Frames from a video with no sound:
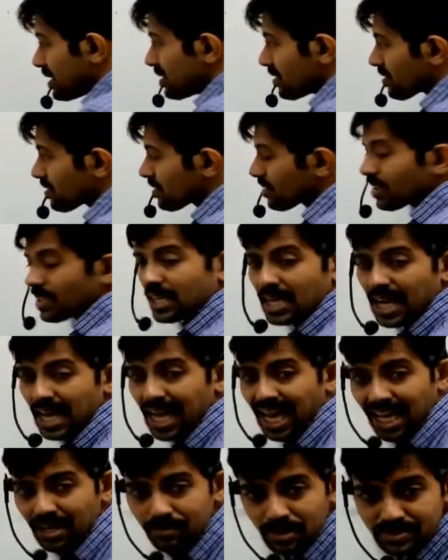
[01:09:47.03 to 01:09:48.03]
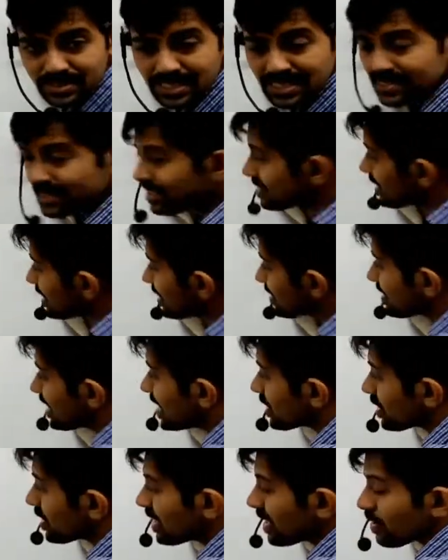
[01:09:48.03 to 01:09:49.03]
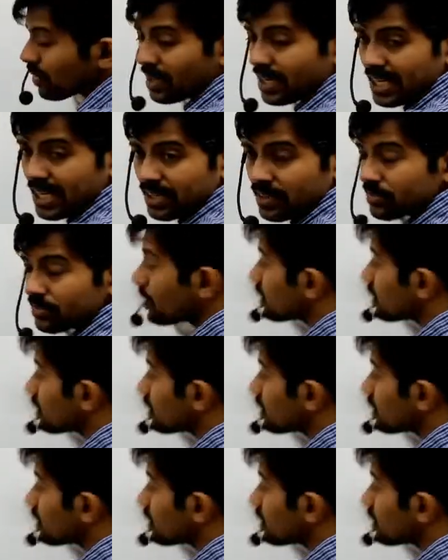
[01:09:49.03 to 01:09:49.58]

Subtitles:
this. I'll be using this result only for